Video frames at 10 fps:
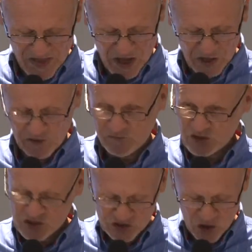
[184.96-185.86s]
they've
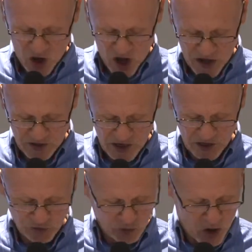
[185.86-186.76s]
just signed a
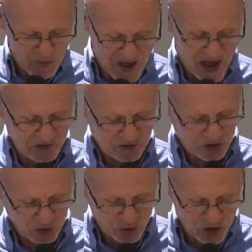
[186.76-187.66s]
tripartisan
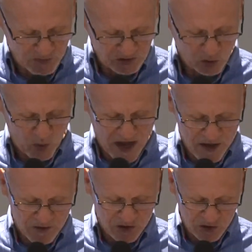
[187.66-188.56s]
agreement to end
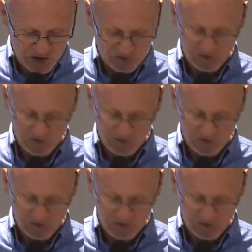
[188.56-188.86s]
the use of